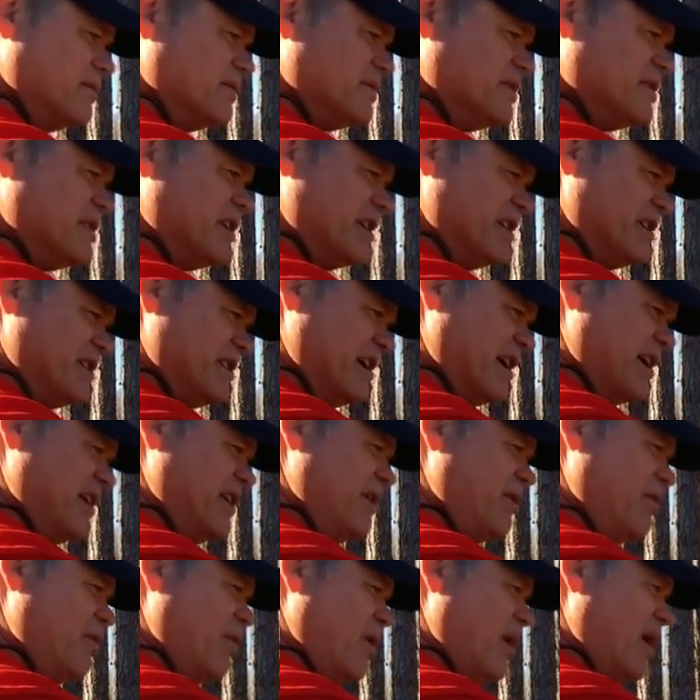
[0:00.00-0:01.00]

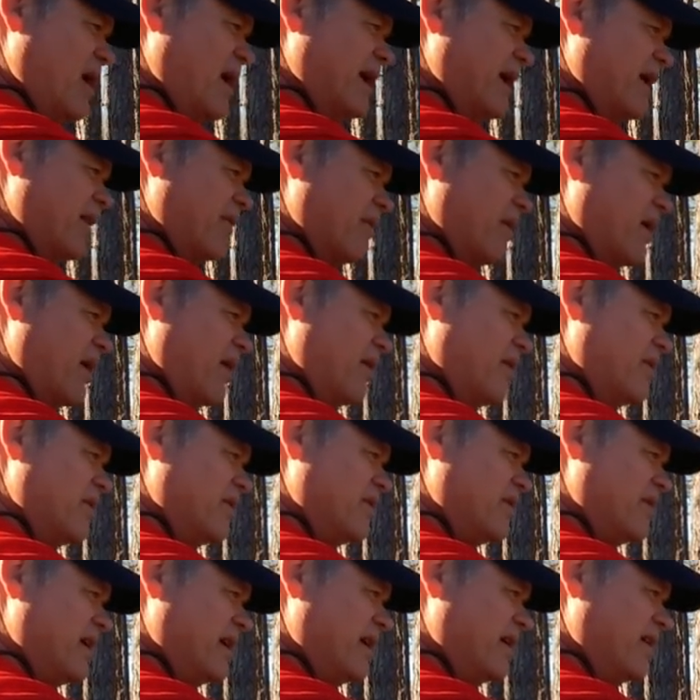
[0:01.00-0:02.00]
continue walking with all this
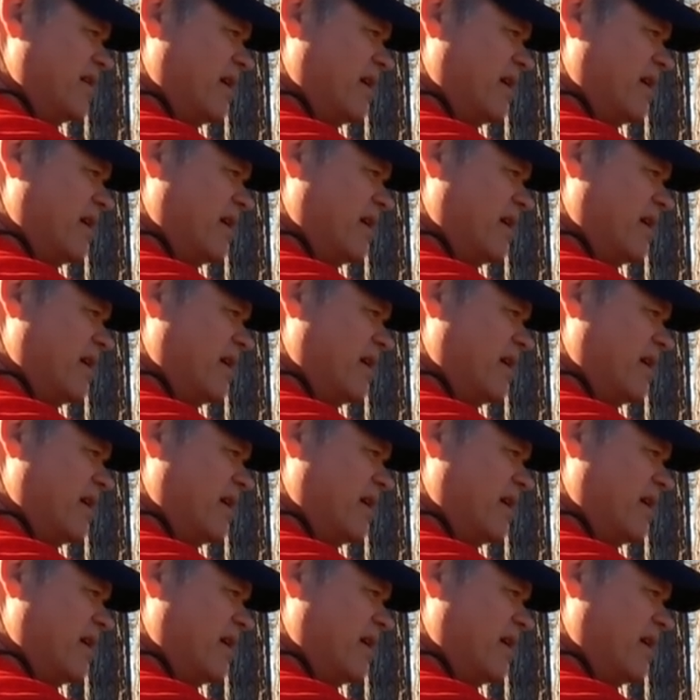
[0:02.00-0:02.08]
thing,